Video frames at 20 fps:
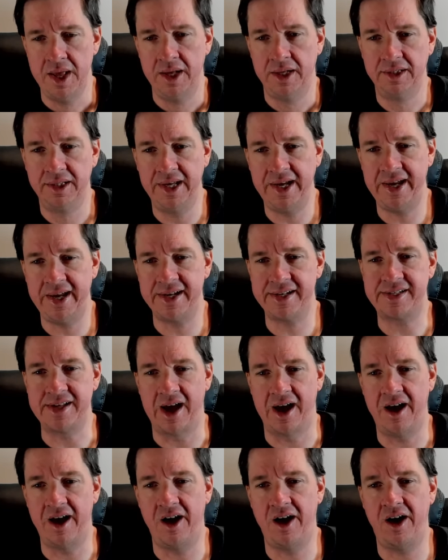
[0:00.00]
Links,
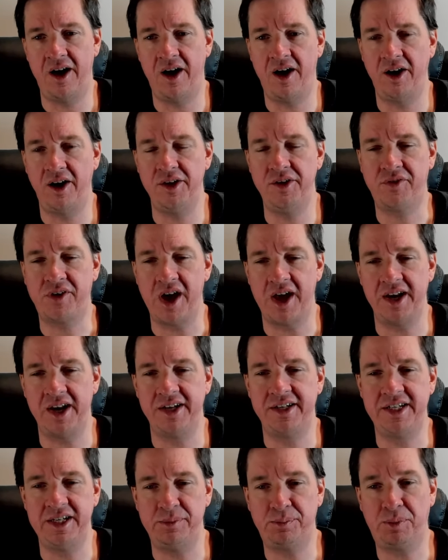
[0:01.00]
oh, you've got a
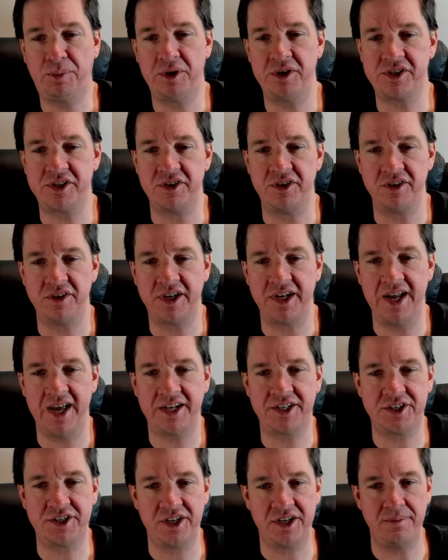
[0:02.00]
deep personal
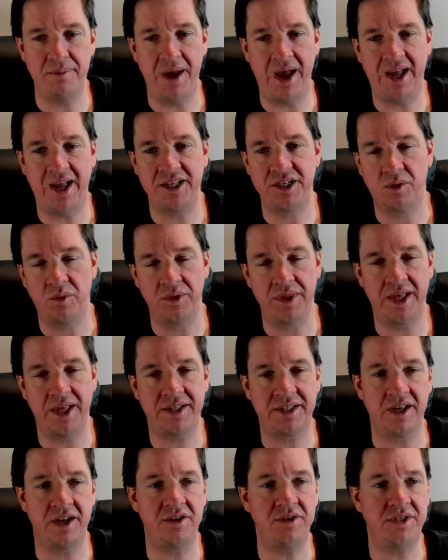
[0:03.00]
connection to Magic. Well,
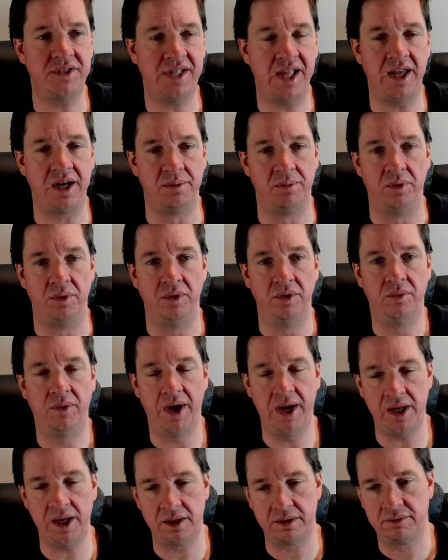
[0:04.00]
that's understandable,
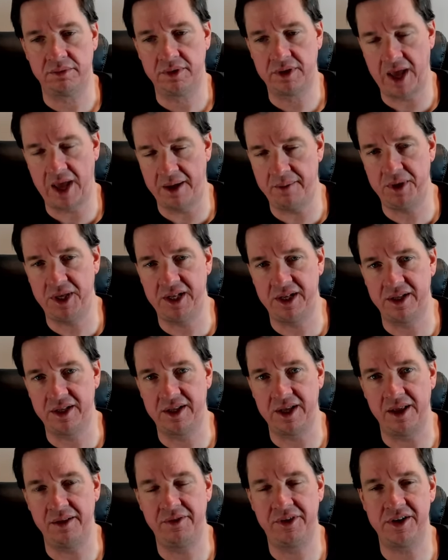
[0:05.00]
right? I mean,
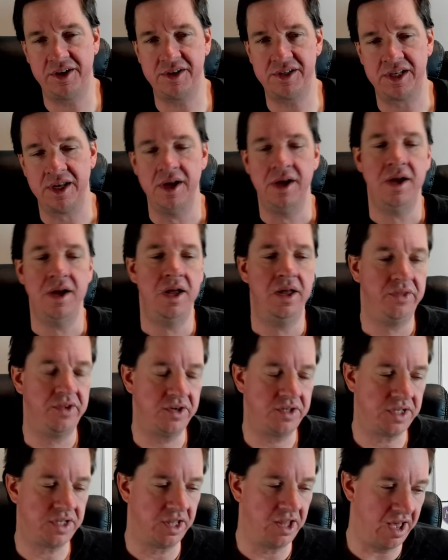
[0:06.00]
there's
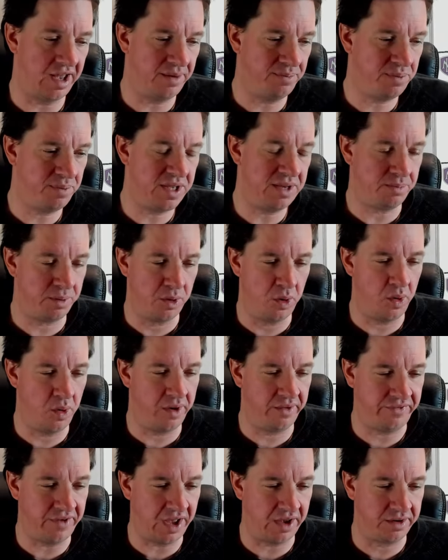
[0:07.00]
a lot of people who
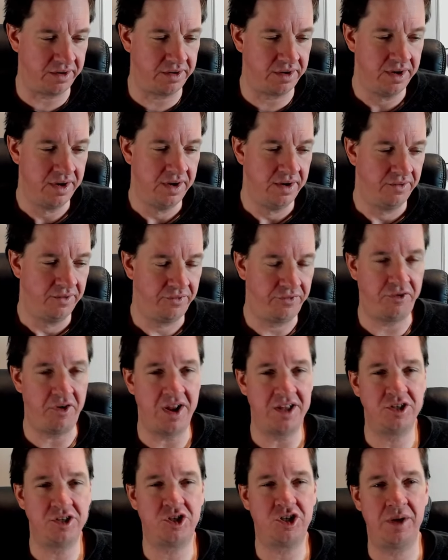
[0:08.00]
have found
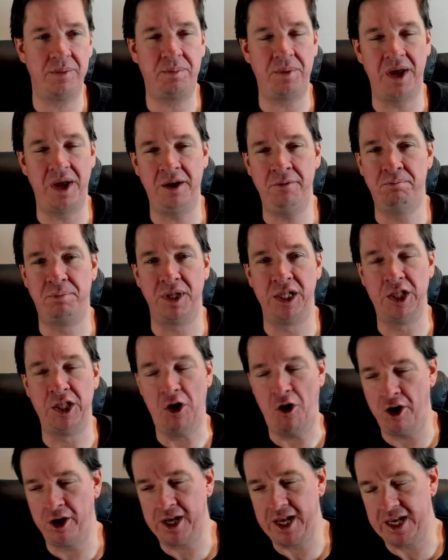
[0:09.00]
friendship and
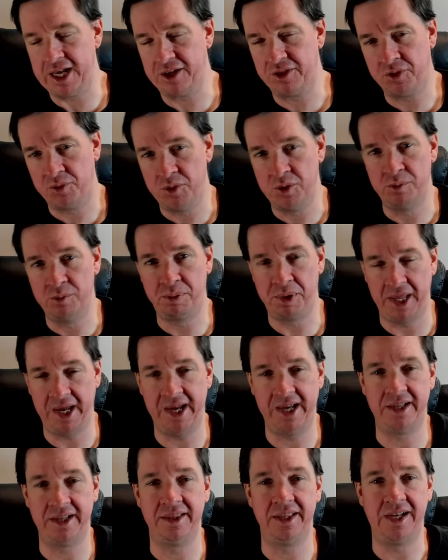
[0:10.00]
belonging through
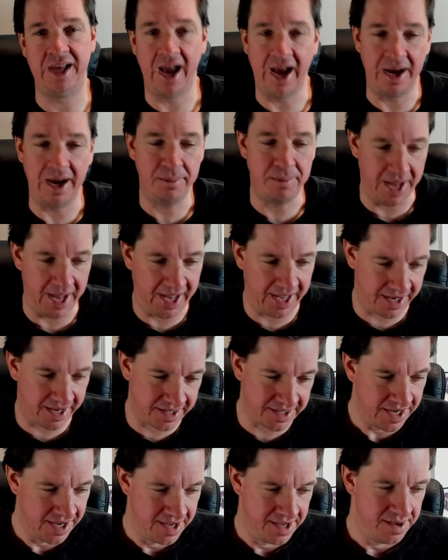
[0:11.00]
playing the game,
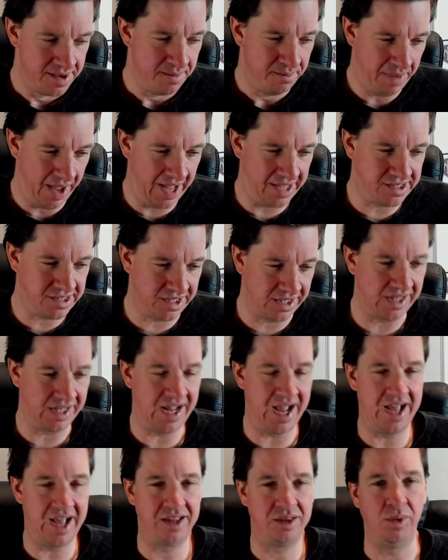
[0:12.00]
and Magic the
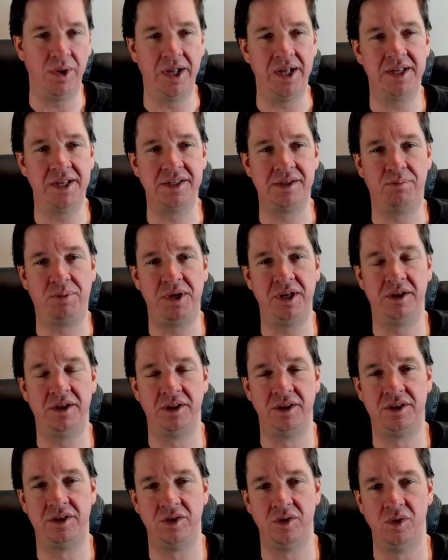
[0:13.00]
Gathering has
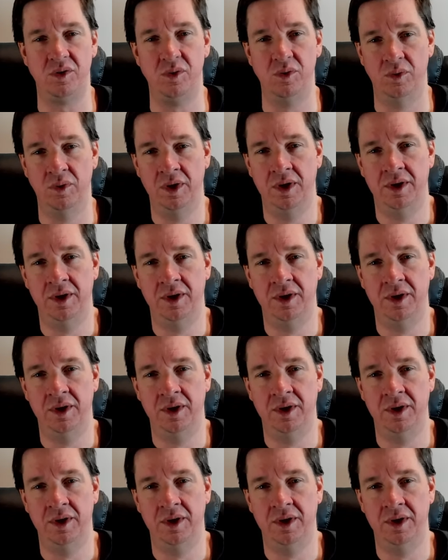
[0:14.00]
appealed to